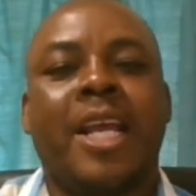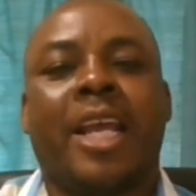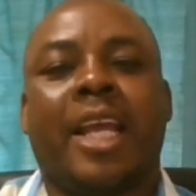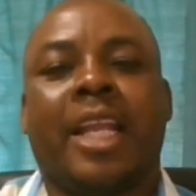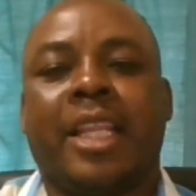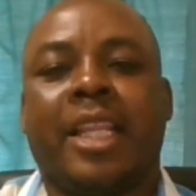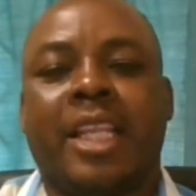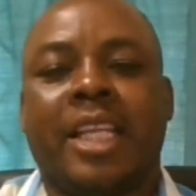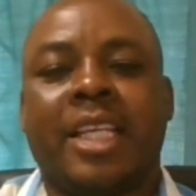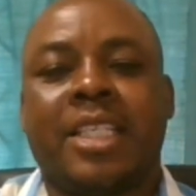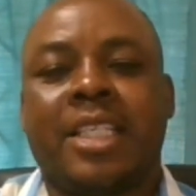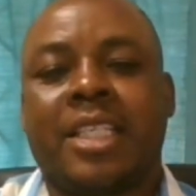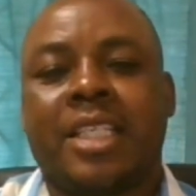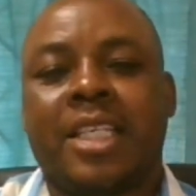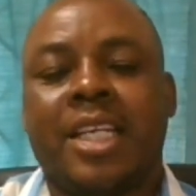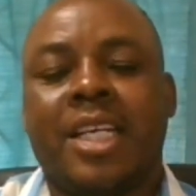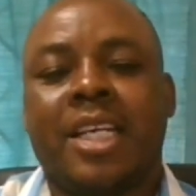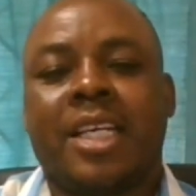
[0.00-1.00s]
And
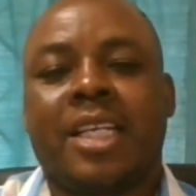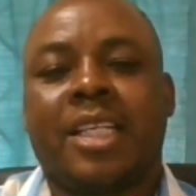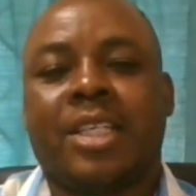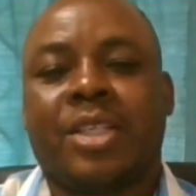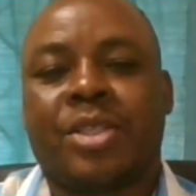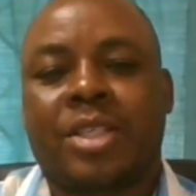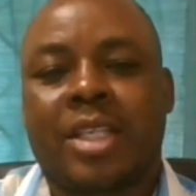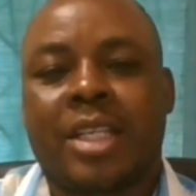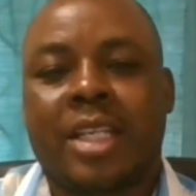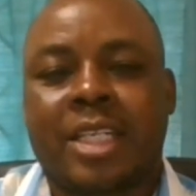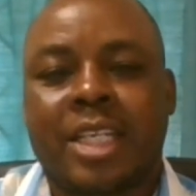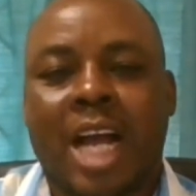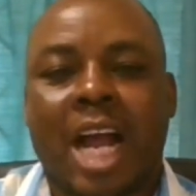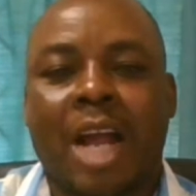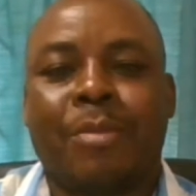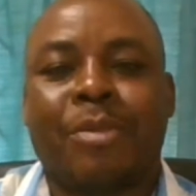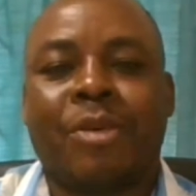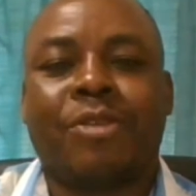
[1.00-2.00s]
this is the
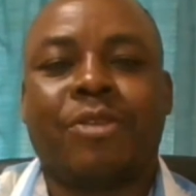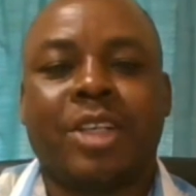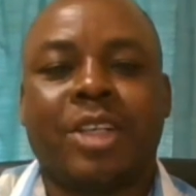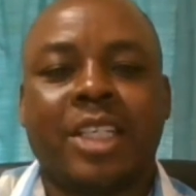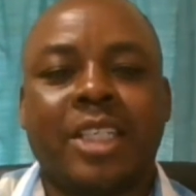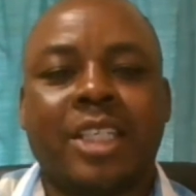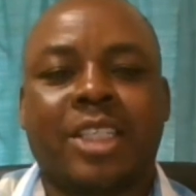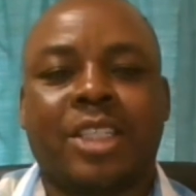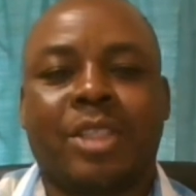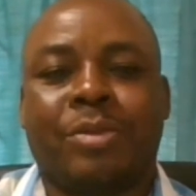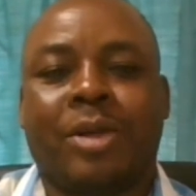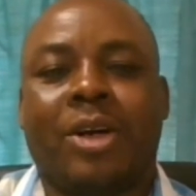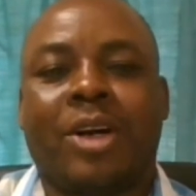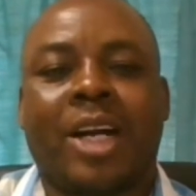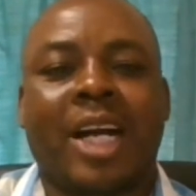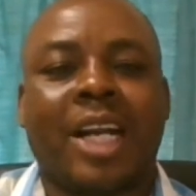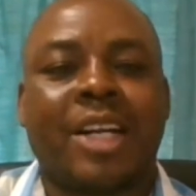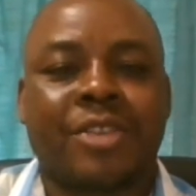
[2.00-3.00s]
type of leadership
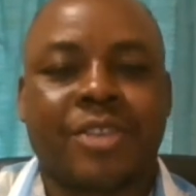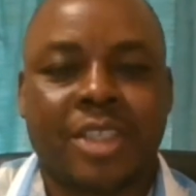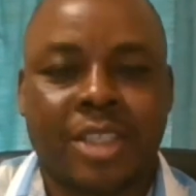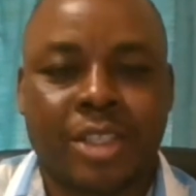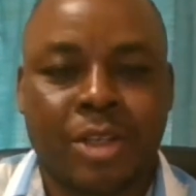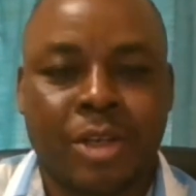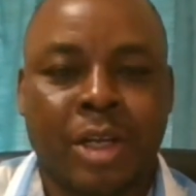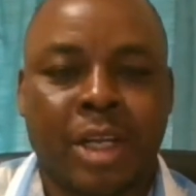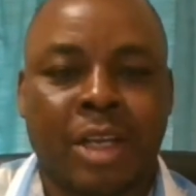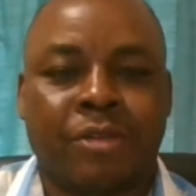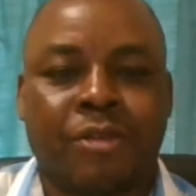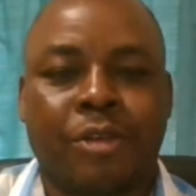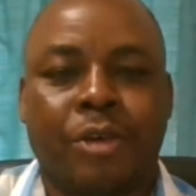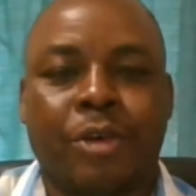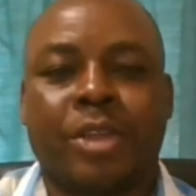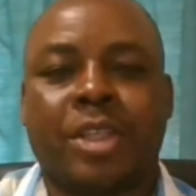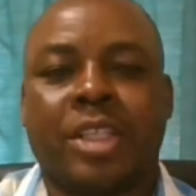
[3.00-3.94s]
our country is longing for.